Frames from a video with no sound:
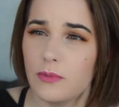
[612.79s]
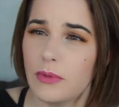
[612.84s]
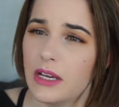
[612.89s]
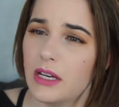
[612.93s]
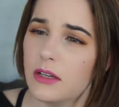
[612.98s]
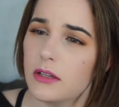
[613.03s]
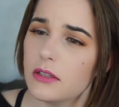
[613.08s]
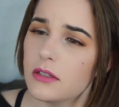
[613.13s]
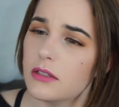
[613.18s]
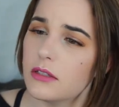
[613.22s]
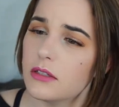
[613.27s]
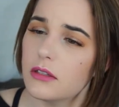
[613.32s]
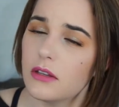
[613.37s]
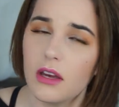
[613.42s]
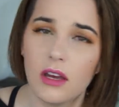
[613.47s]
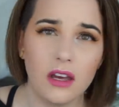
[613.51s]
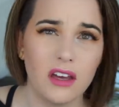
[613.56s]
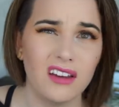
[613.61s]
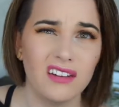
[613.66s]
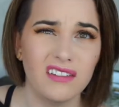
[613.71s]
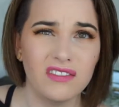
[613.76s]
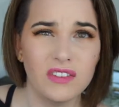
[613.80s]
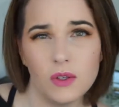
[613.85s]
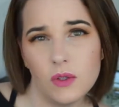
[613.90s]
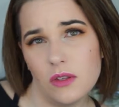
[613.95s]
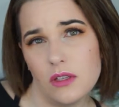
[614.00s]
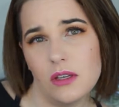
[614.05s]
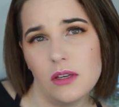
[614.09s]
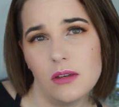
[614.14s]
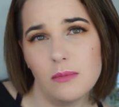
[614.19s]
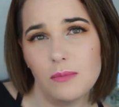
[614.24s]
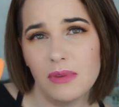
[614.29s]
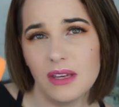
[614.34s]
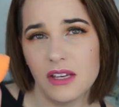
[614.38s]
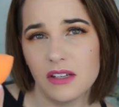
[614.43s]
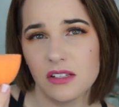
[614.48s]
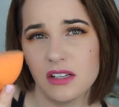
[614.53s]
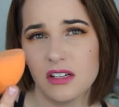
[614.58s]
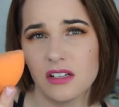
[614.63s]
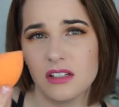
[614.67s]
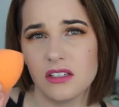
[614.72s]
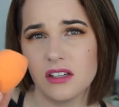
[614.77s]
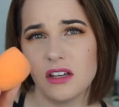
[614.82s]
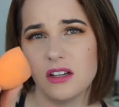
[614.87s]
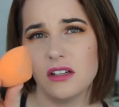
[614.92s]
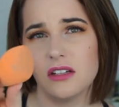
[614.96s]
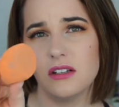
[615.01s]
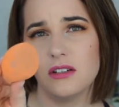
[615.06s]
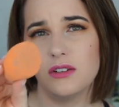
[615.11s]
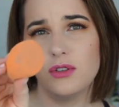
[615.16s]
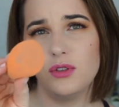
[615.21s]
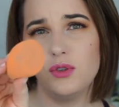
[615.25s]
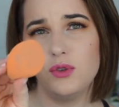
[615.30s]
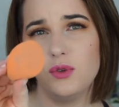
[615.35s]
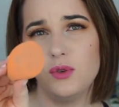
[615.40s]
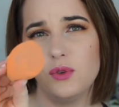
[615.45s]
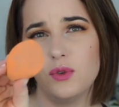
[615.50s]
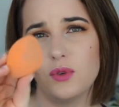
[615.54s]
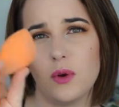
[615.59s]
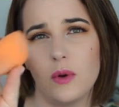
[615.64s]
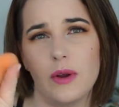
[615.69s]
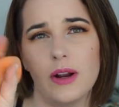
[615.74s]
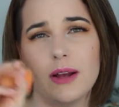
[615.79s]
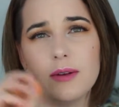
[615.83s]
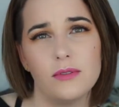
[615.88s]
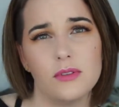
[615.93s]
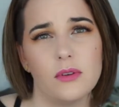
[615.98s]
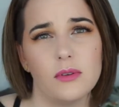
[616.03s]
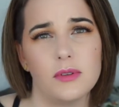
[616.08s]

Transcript: Mine is uh, filthy because I decided to throw it out,